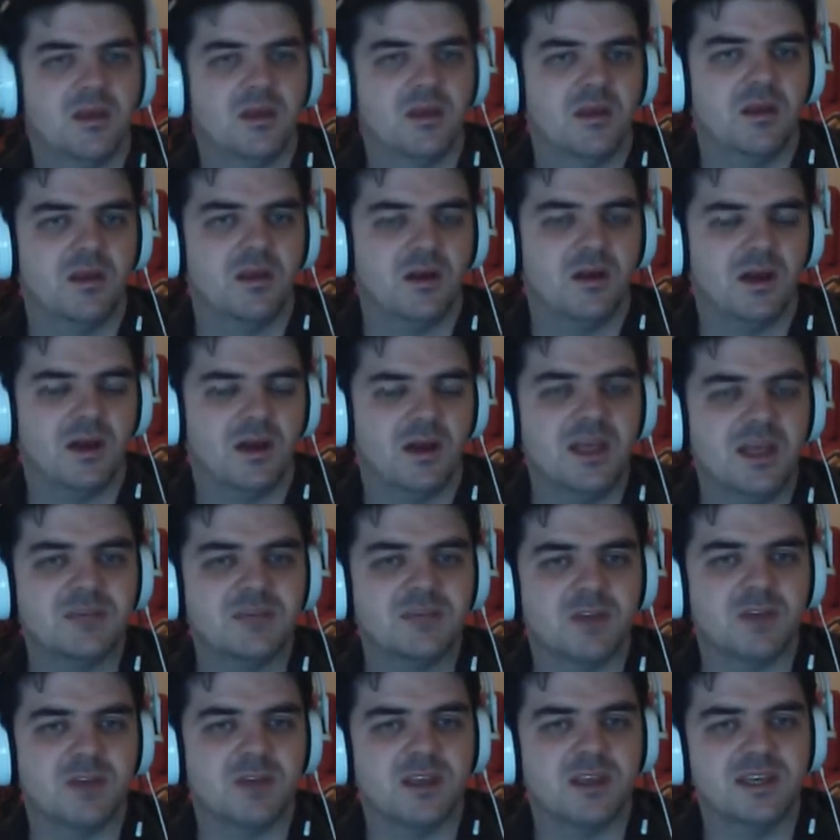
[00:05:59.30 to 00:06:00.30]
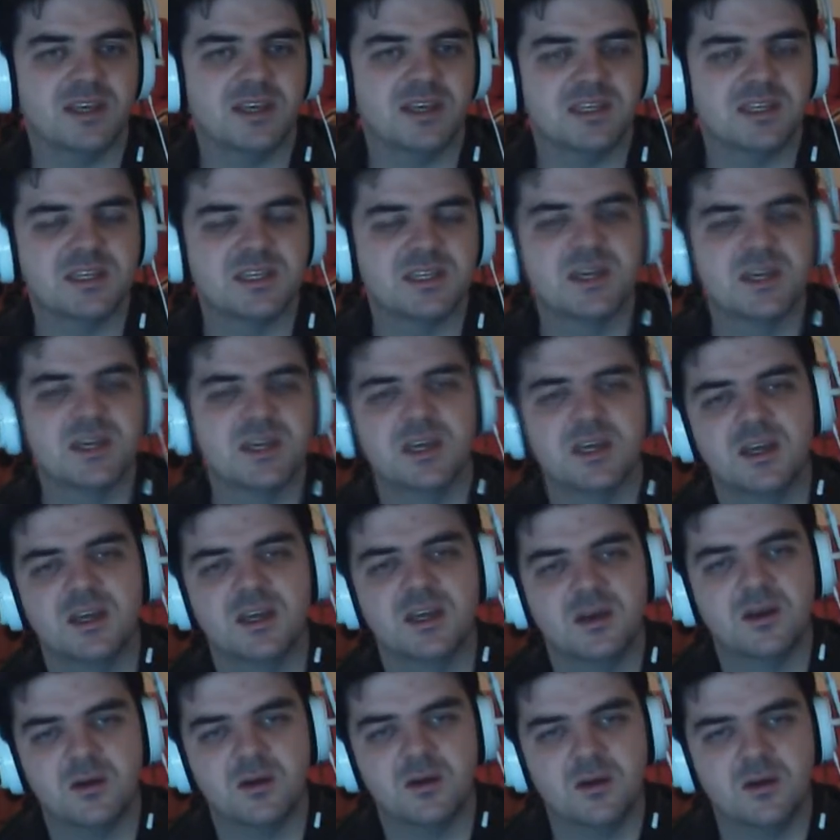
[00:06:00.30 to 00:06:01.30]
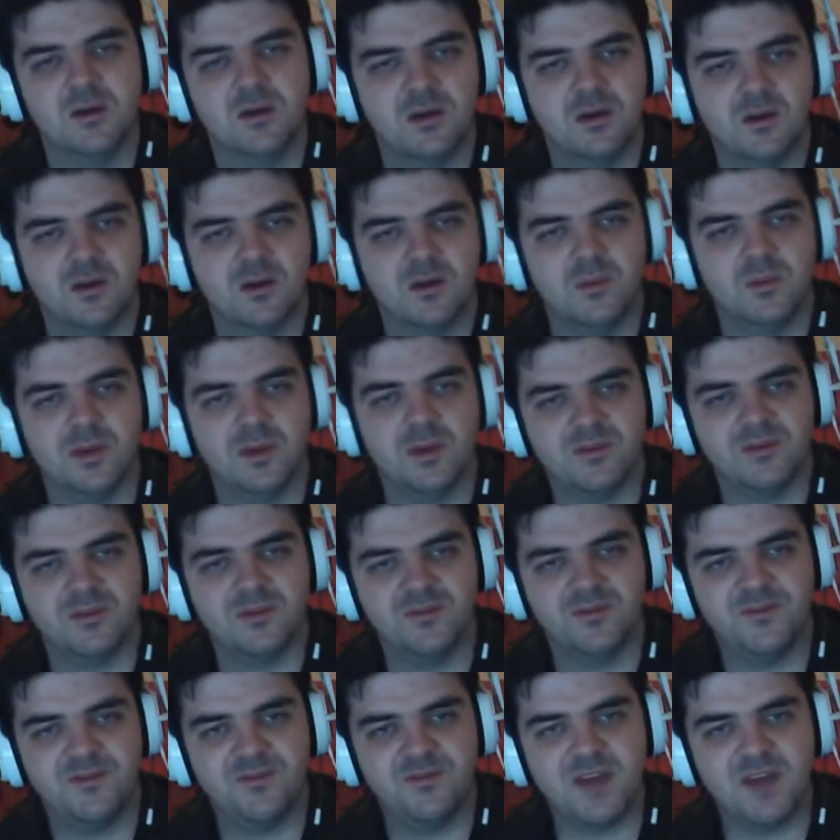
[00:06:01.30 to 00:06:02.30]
And last but not least, we get 5